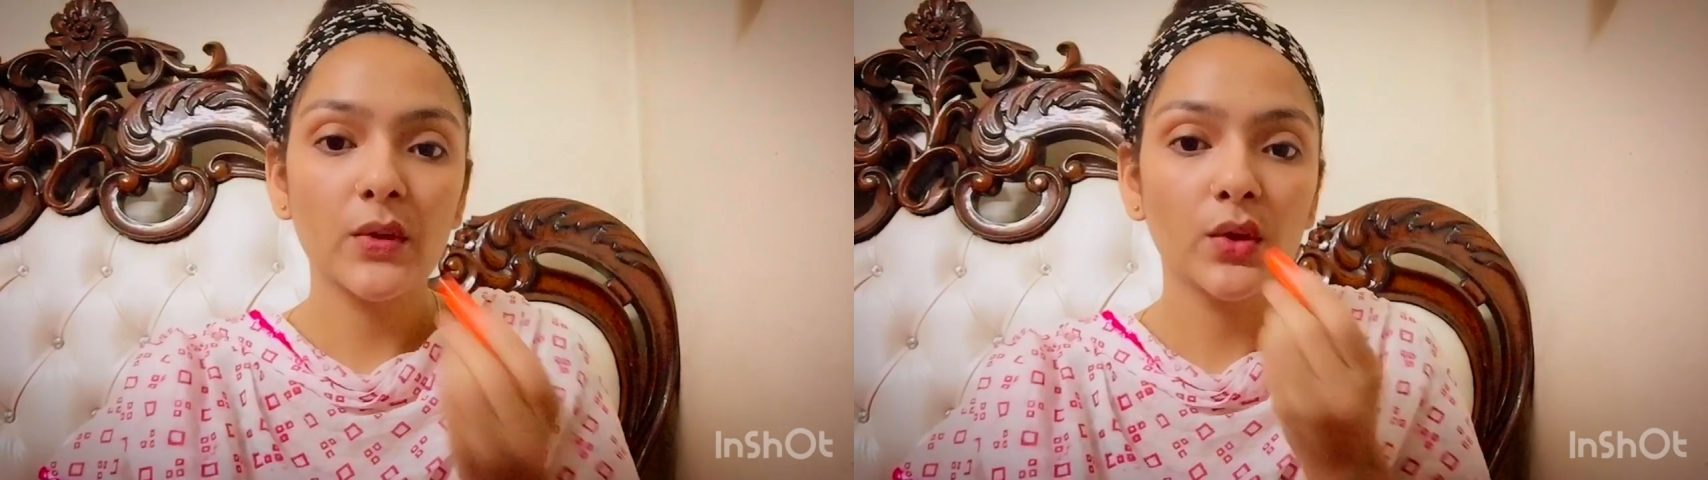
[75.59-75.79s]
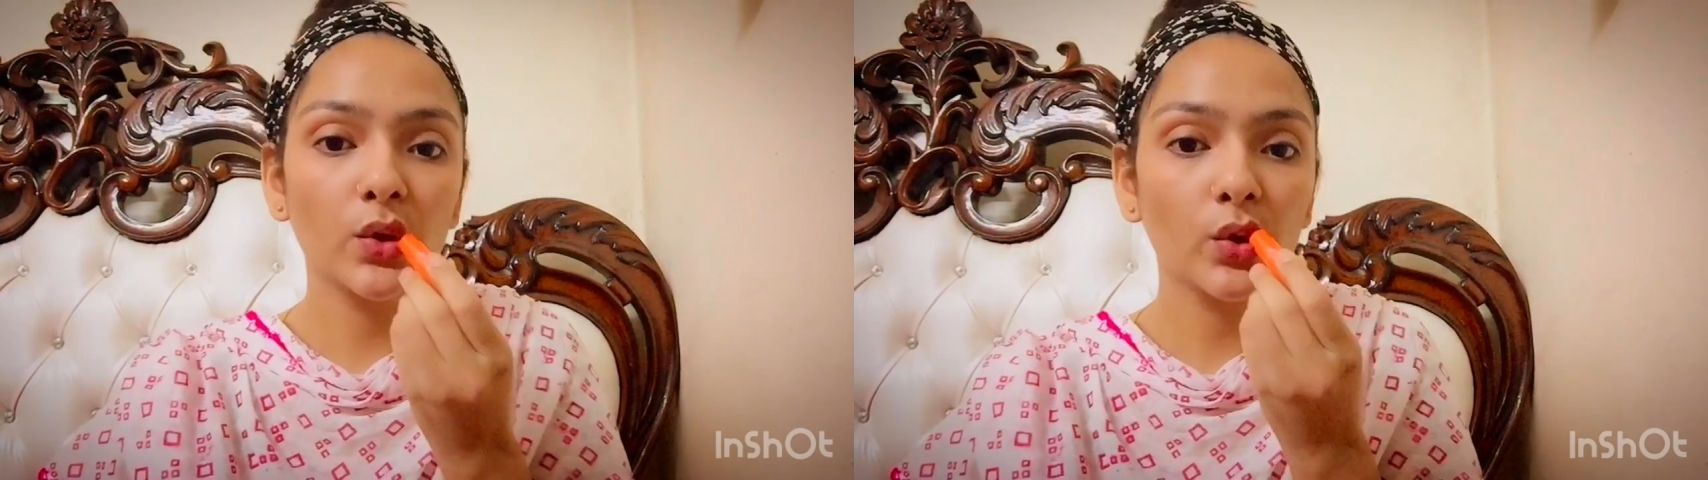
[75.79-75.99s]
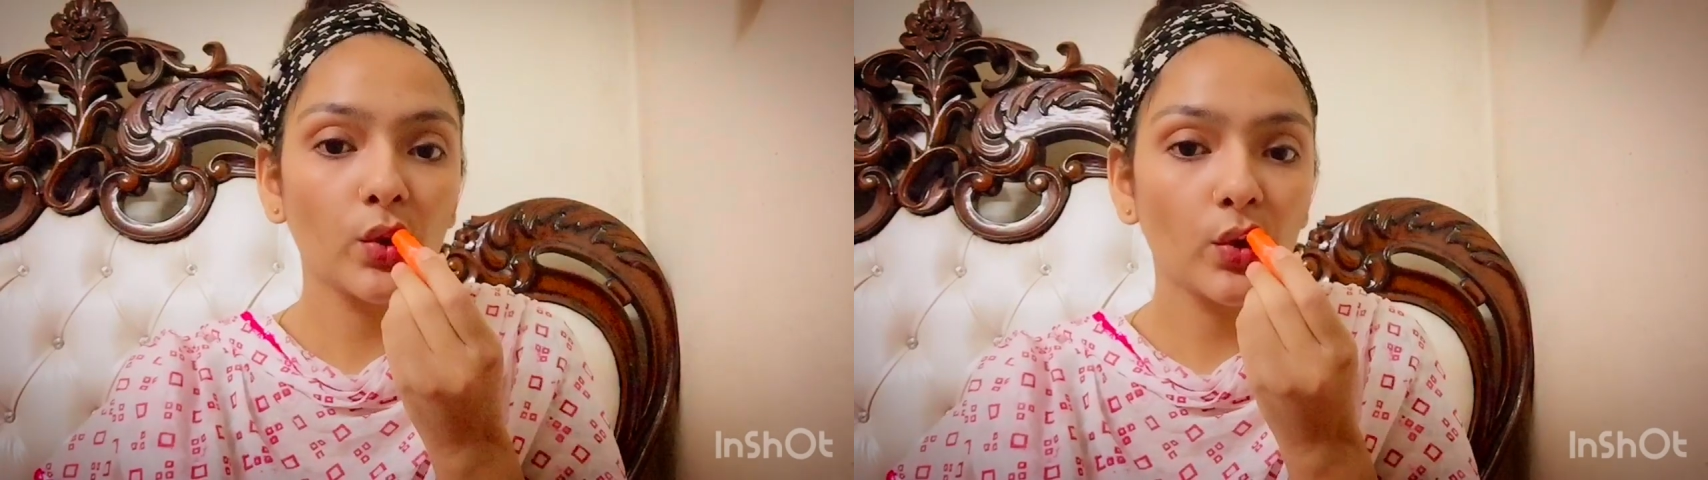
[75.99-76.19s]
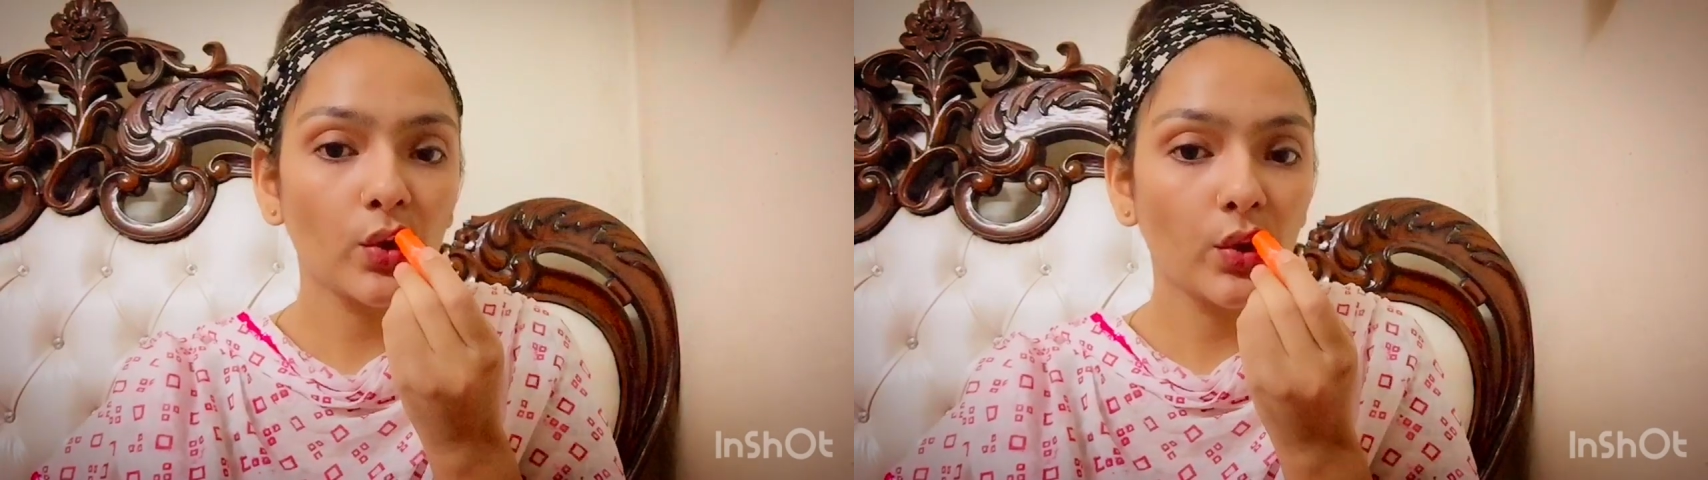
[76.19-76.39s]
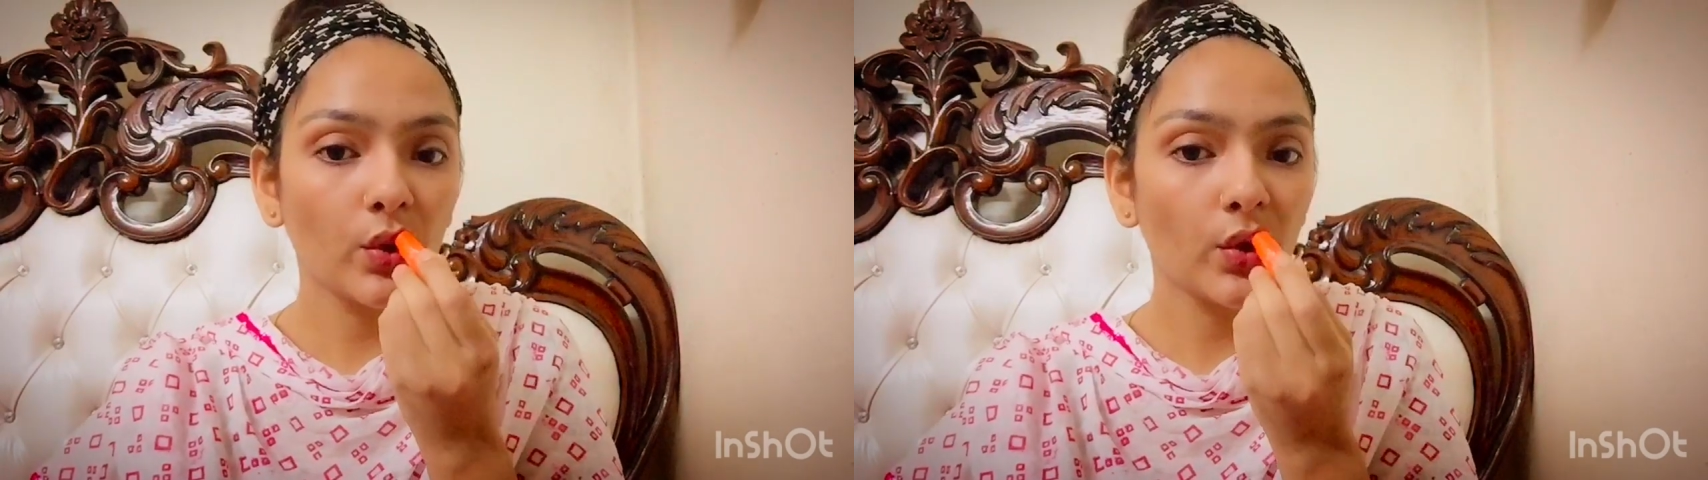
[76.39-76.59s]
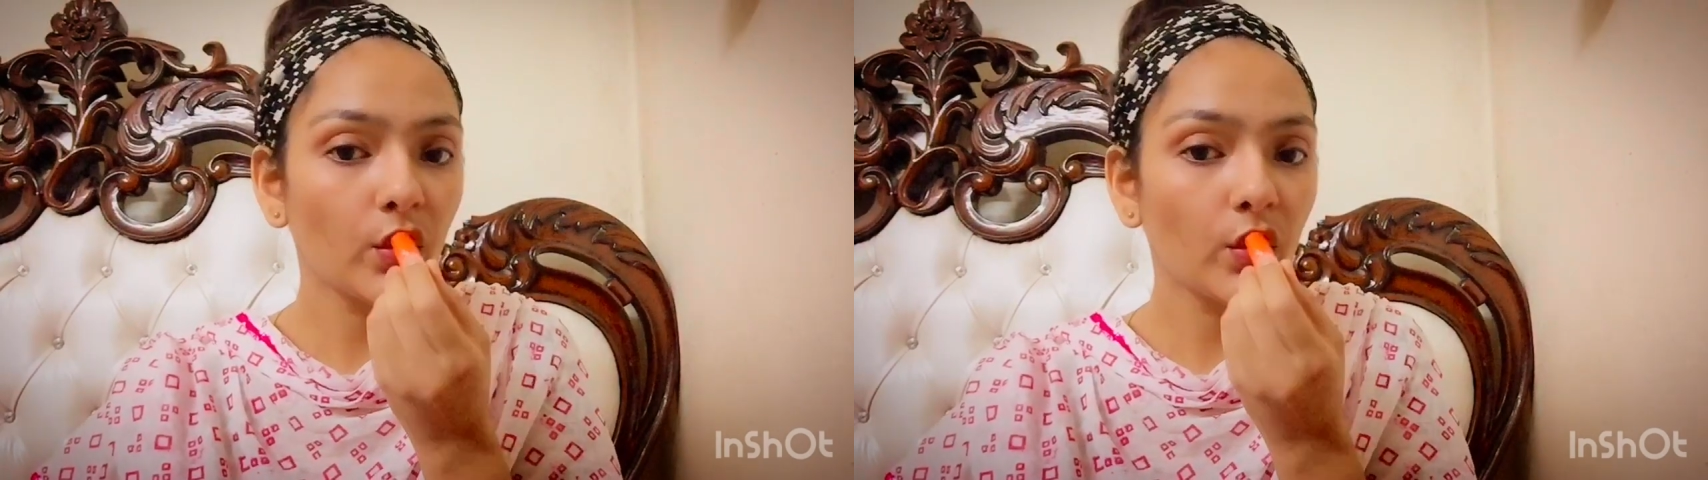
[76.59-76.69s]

lip balm.